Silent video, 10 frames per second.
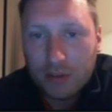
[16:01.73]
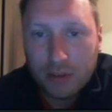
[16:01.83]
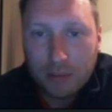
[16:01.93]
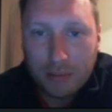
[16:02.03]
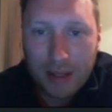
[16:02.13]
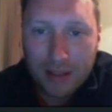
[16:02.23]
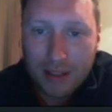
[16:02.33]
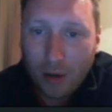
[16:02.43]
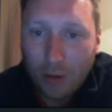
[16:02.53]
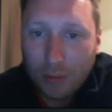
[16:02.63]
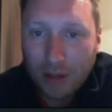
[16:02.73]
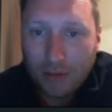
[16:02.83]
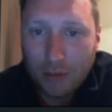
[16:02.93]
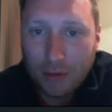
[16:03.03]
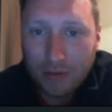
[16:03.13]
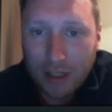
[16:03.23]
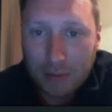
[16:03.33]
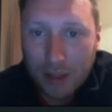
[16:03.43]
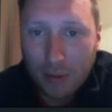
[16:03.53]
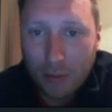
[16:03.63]
So Matt, the whole back four, in fact,
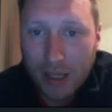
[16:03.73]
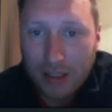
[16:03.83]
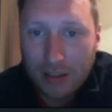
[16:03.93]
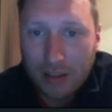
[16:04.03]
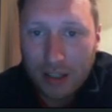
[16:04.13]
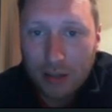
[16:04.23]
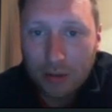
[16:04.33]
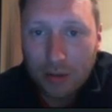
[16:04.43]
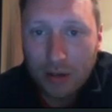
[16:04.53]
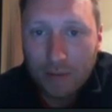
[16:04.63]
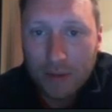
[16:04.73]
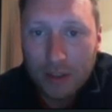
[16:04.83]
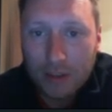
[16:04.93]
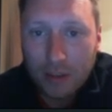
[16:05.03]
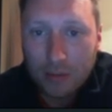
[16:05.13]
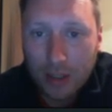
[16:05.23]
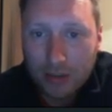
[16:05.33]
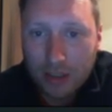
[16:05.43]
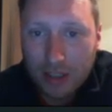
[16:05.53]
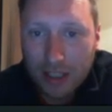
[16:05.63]
Matt Wayne, Gully Kular, Tom
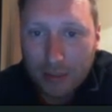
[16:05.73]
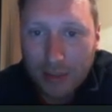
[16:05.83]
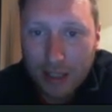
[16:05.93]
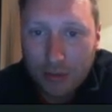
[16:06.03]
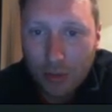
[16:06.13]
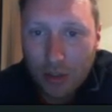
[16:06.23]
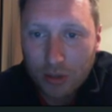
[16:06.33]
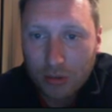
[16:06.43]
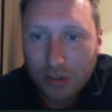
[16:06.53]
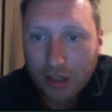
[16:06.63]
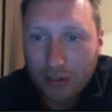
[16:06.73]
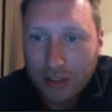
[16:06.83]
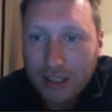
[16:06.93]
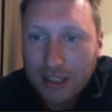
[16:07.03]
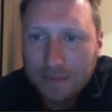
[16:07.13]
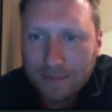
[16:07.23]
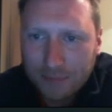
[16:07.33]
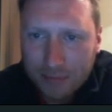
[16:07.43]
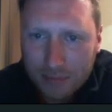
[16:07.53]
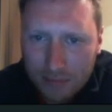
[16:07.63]
Raz, and Liam Eduardo Gregorini
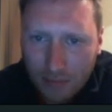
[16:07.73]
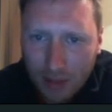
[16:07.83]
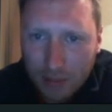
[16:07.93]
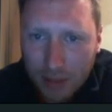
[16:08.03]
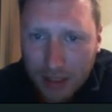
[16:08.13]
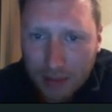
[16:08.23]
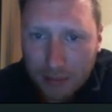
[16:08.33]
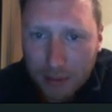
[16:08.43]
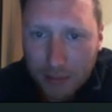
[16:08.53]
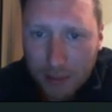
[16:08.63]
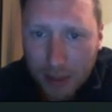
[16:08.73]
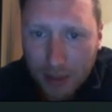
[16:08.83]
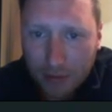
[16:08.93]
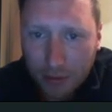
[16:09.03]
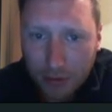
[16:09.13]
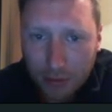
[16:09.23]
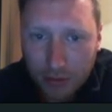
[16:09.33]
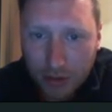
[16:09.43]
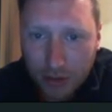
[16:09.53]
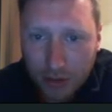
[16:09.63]
making the, up the back four.
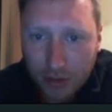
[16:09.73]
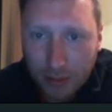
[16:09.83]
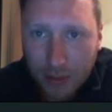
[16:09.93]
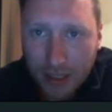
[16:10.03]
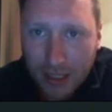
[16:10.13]
Newton Durham